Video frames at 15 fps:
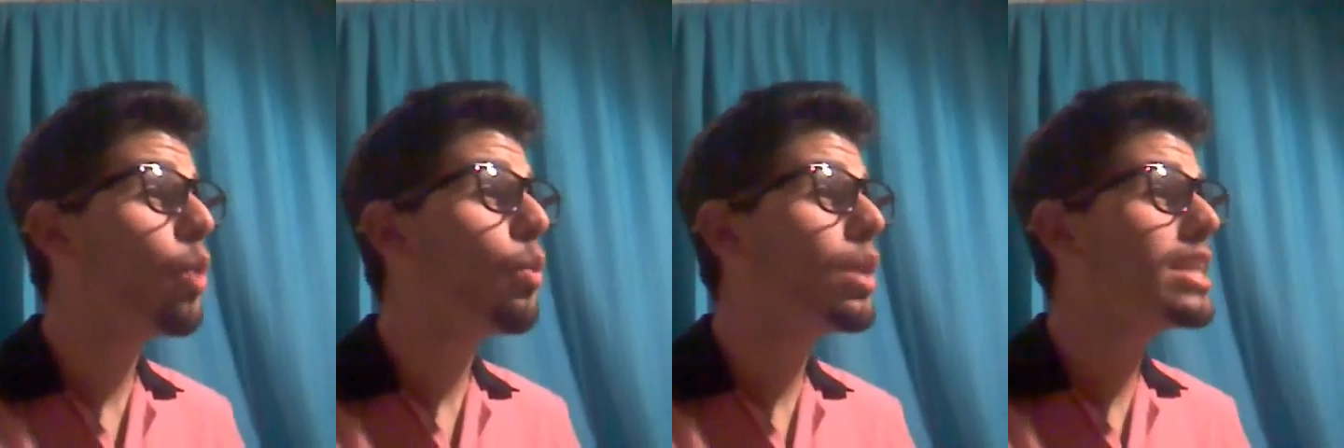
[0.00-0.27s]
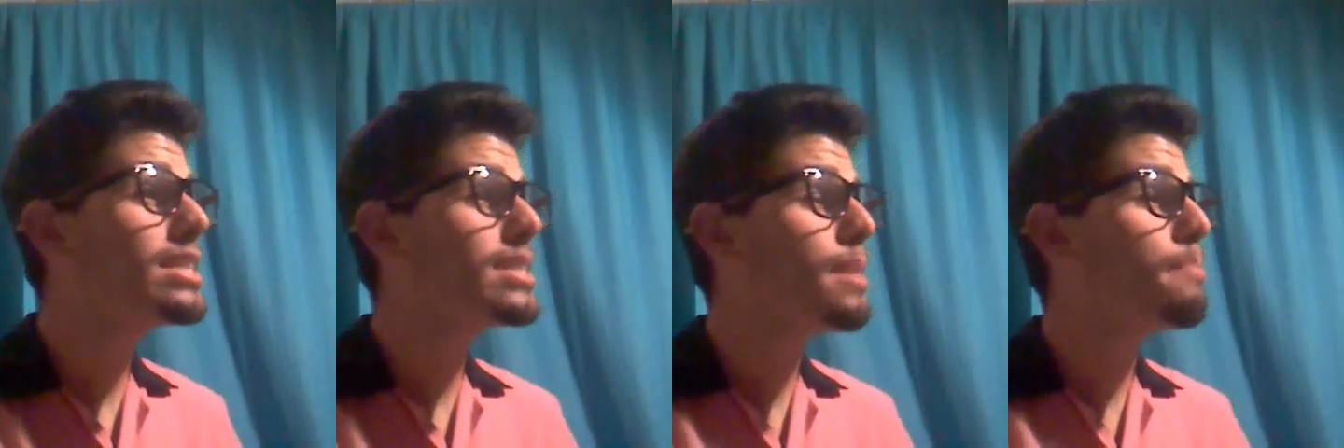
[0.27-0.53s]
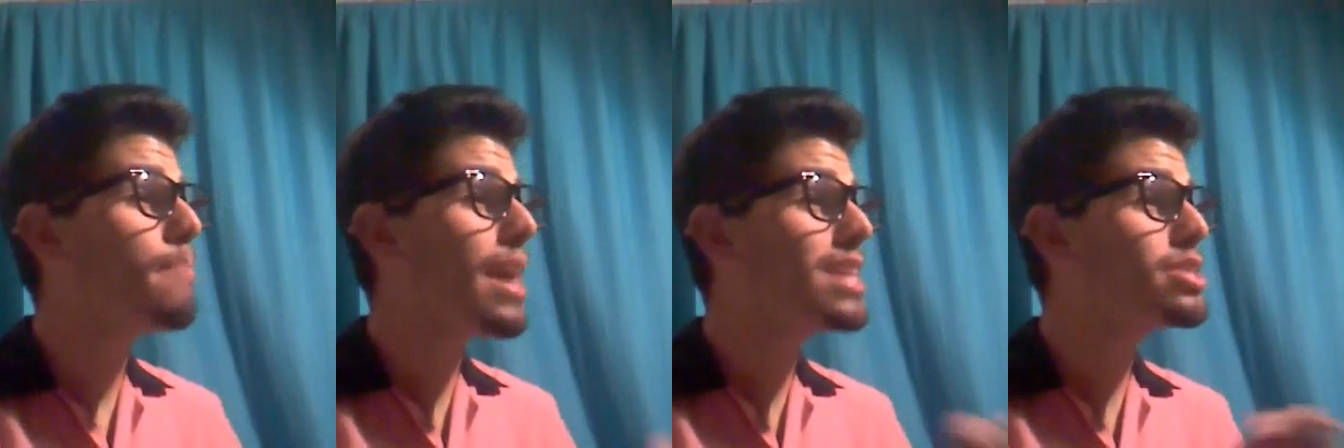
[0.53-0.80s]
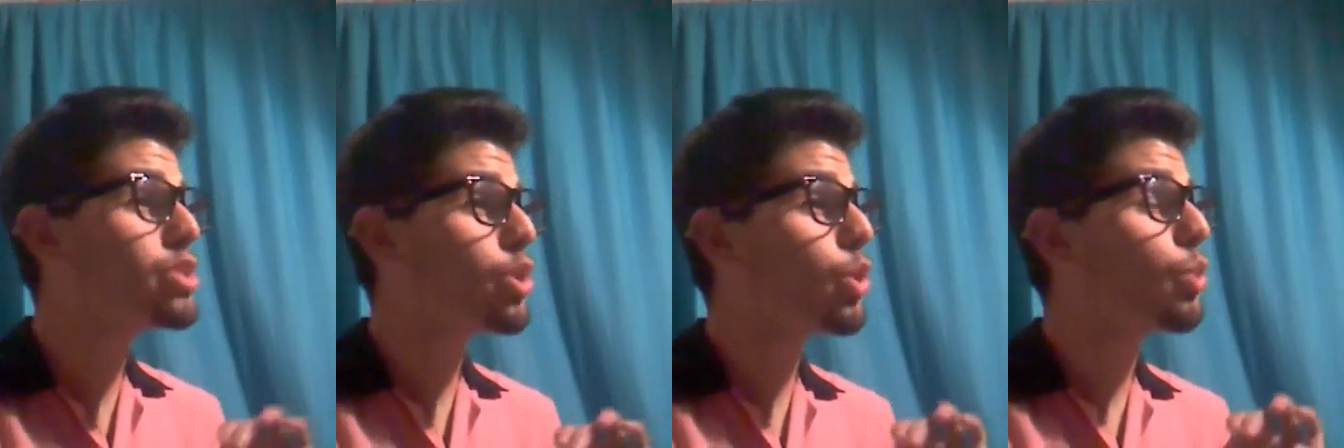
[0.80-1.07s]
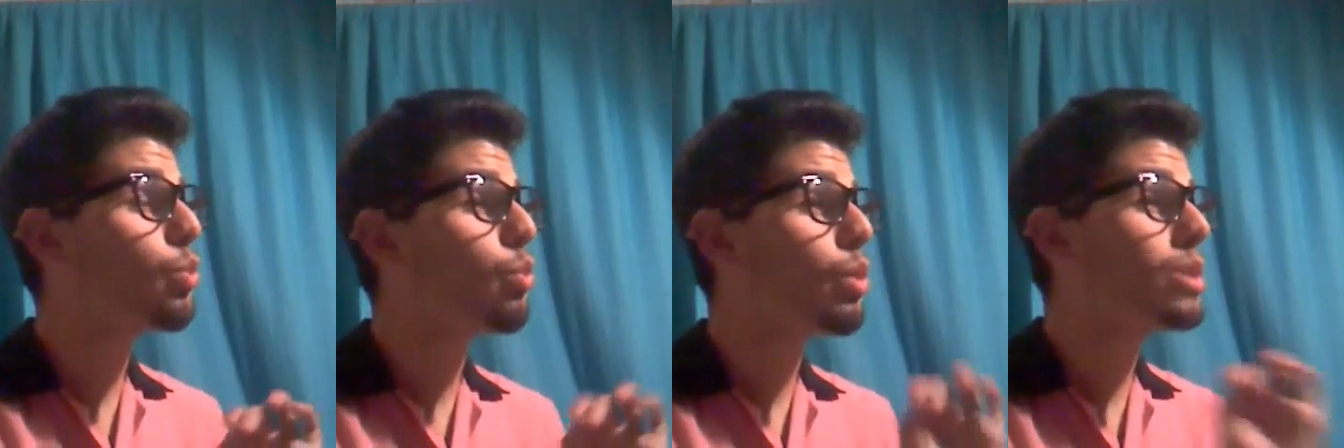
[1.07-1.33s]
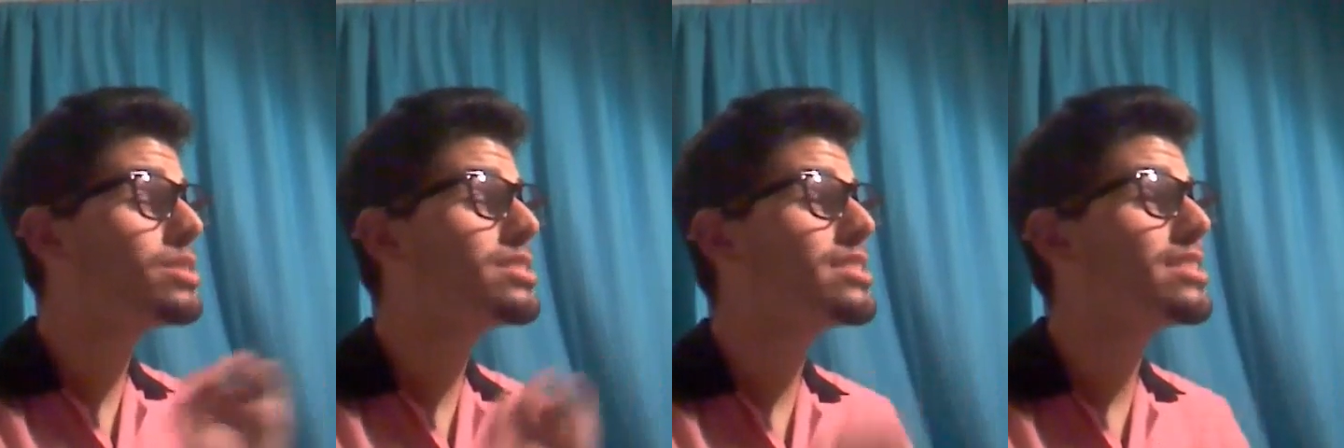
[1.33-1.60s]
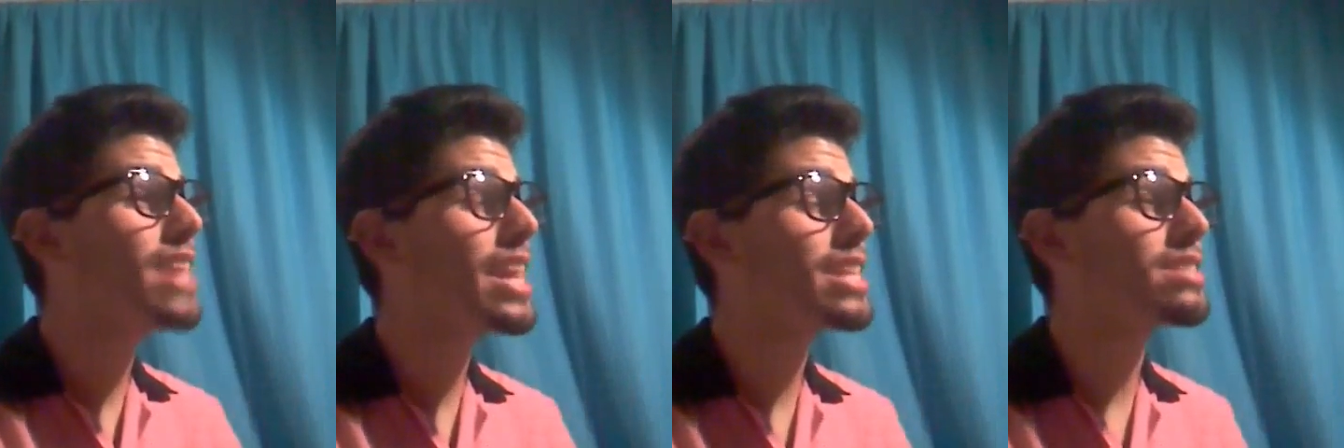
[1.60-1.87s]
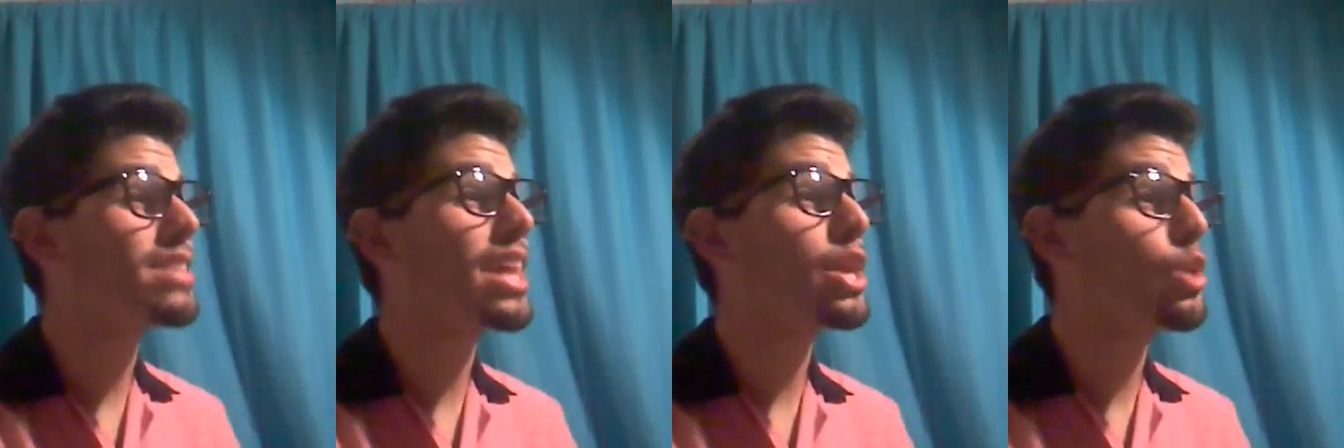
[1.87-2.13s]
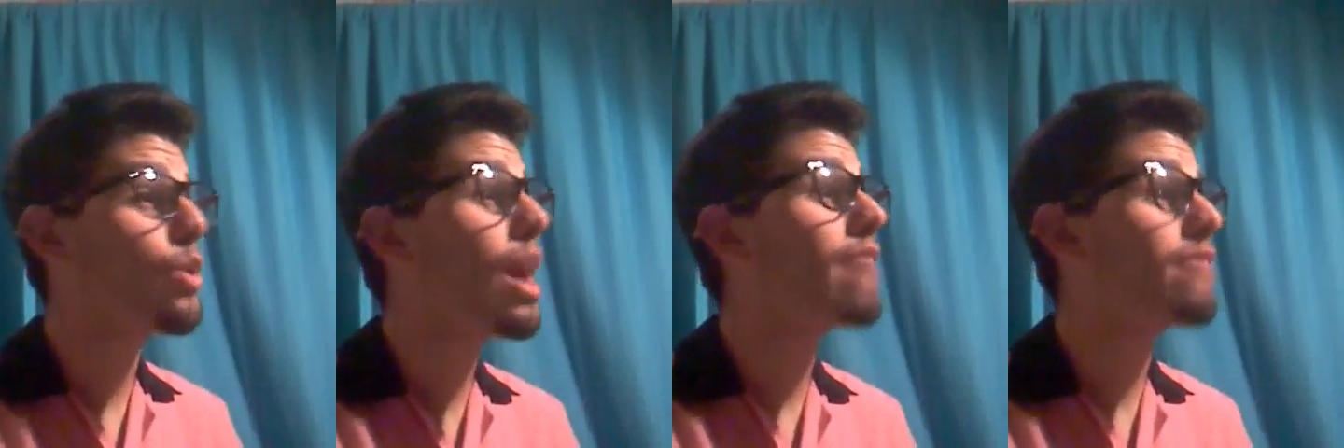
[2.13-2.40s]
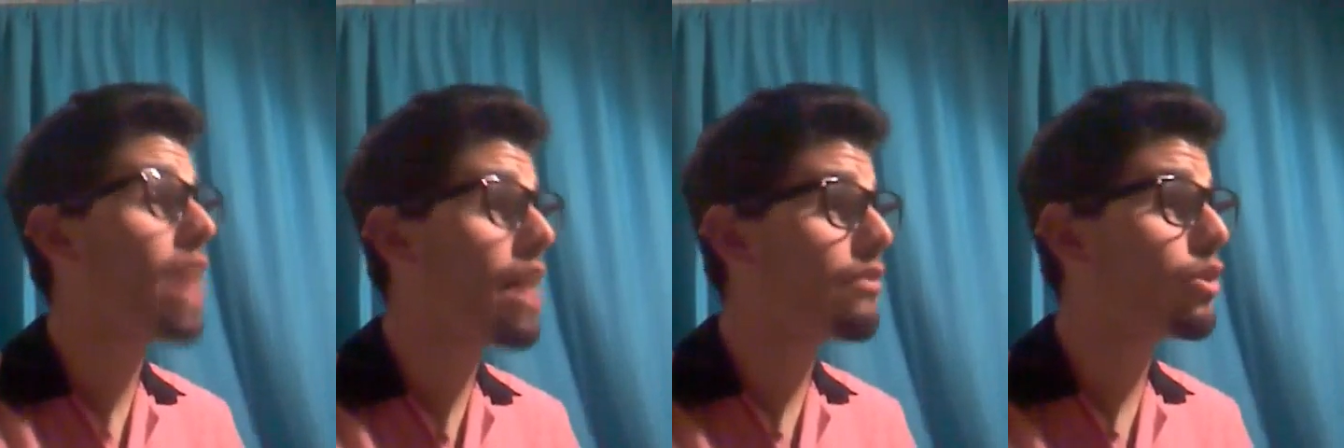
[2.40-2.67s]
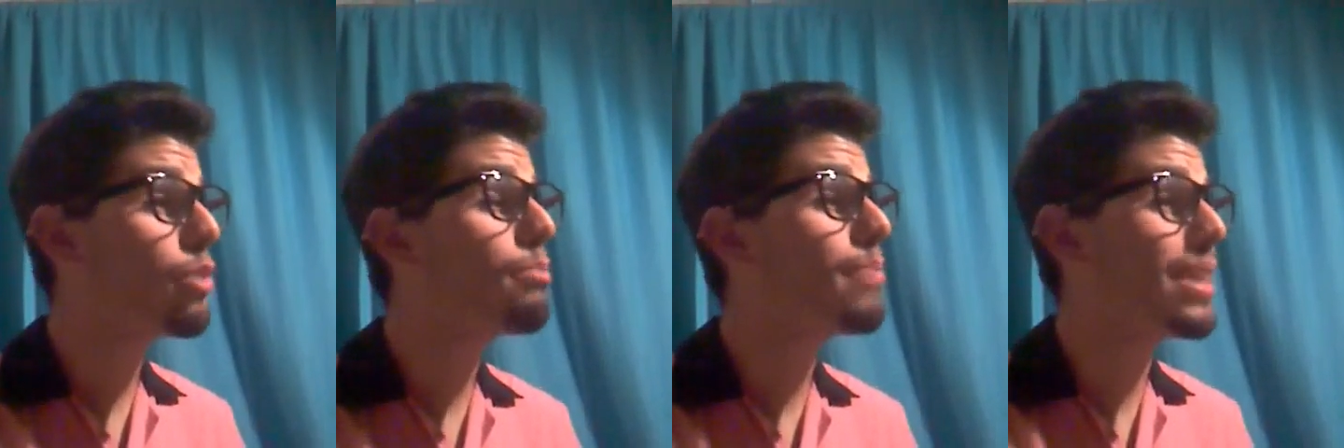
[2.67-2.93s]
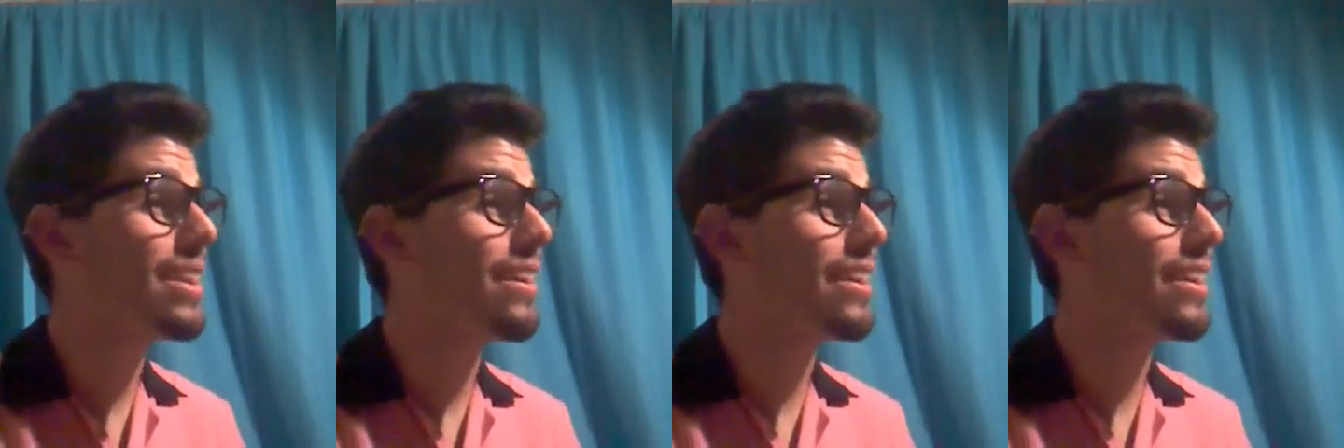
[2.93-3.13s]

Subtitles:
what is the best or worst date that you have ever been